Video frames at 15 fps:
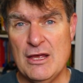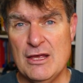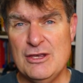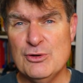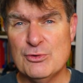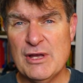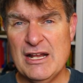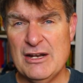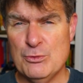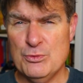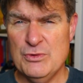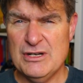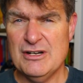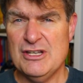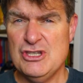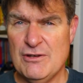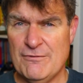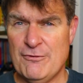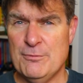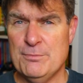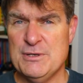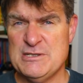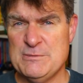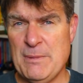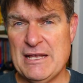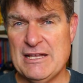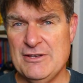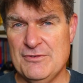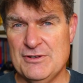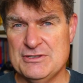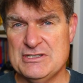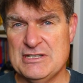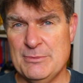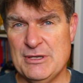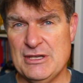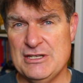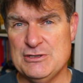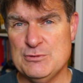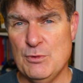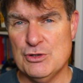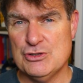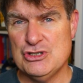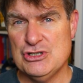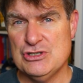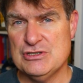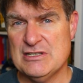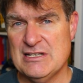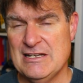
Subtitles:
You'll get a really different perspective on some of these watches.